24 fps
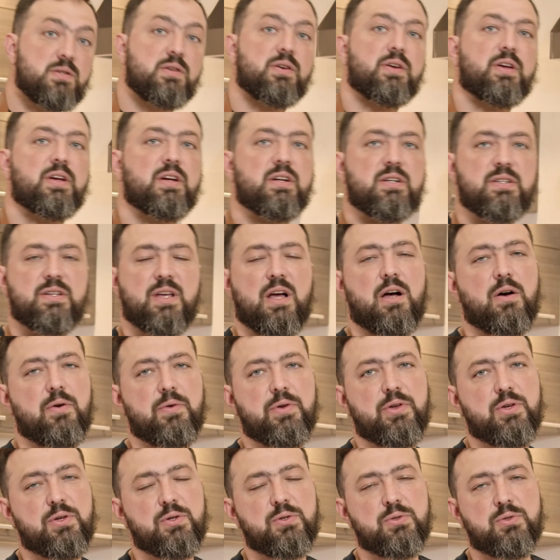So here's how
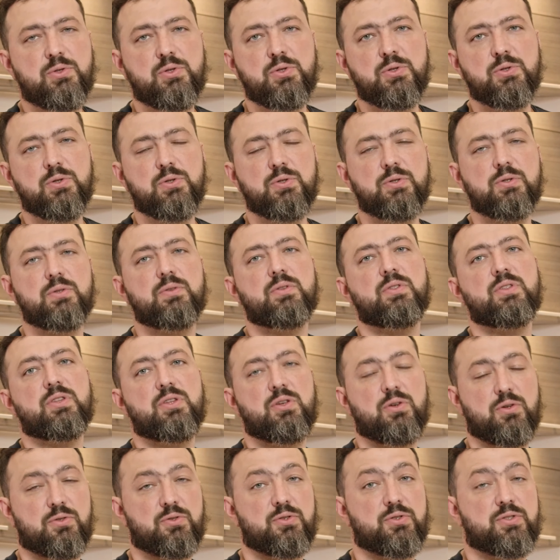you do
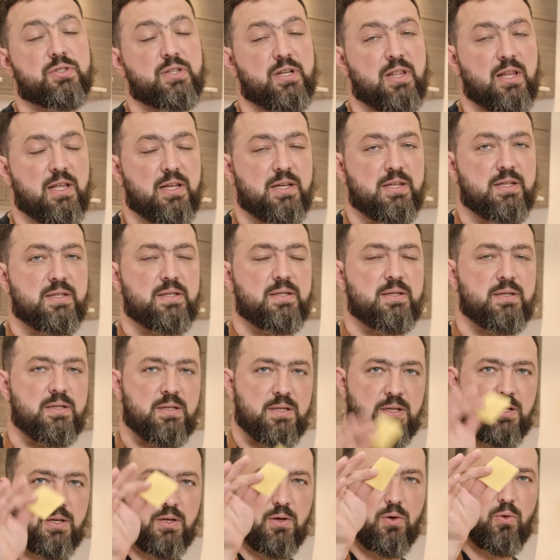your tortellinis.
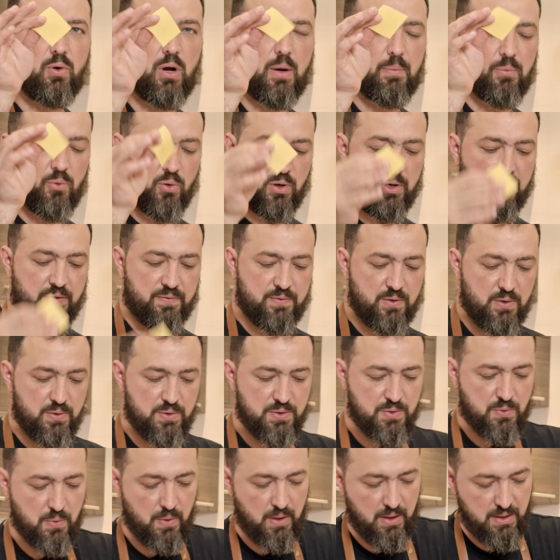You grab one of those
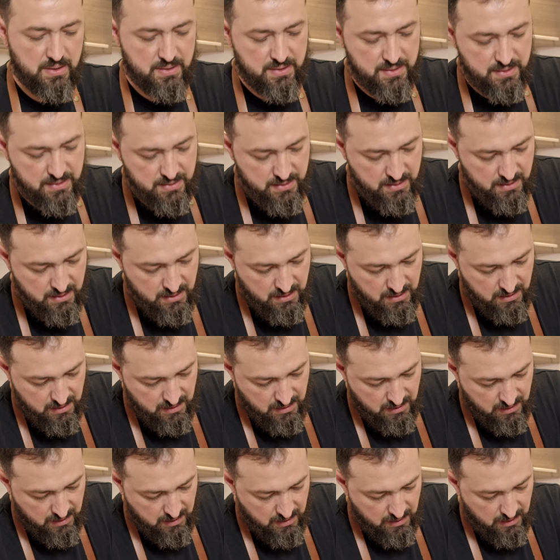squares,
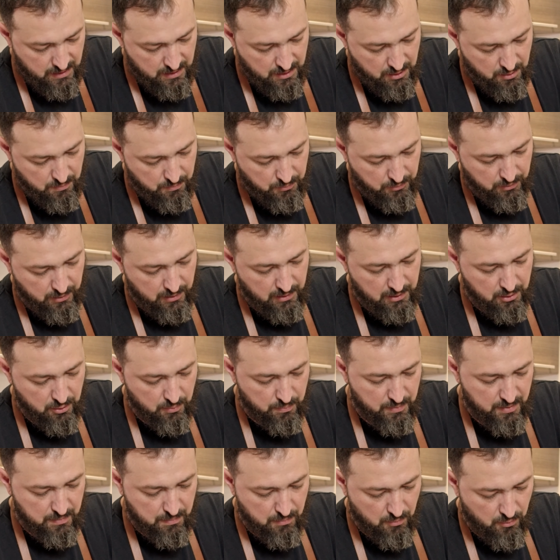and then you put a little
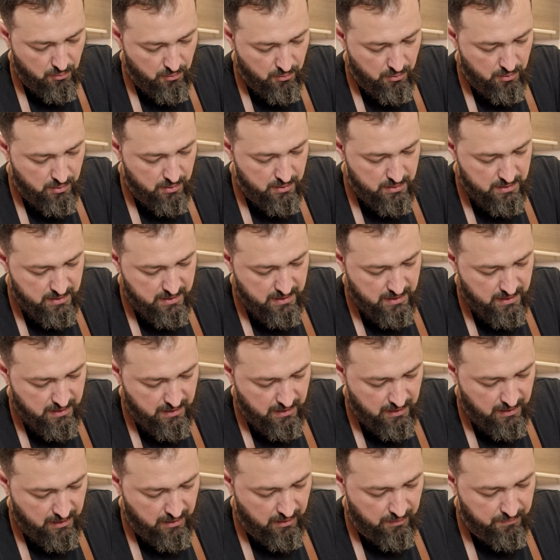bit more than
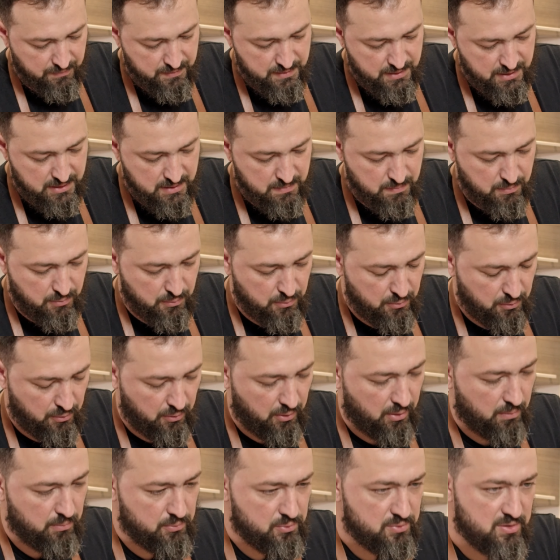a half teaspoon or
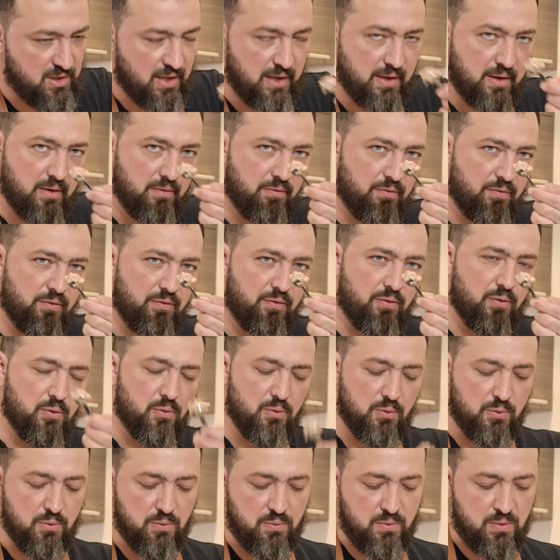almost like a
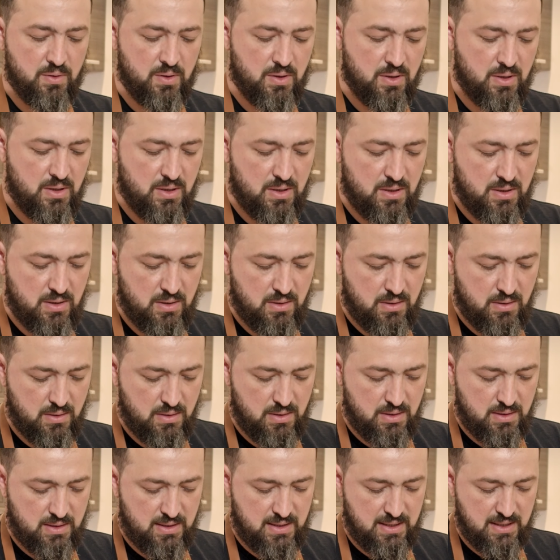full
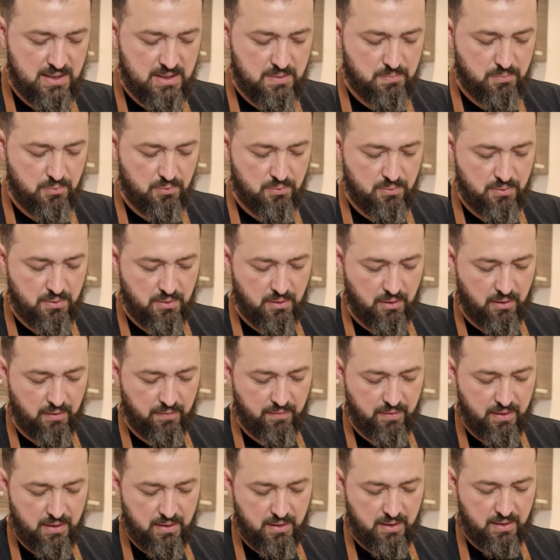teaspoon
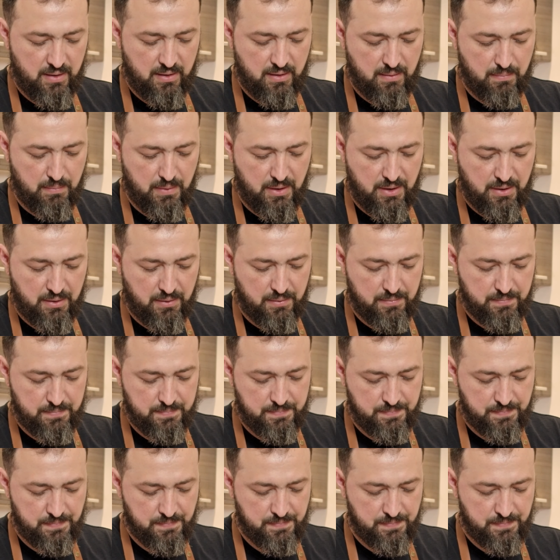of it in the middle.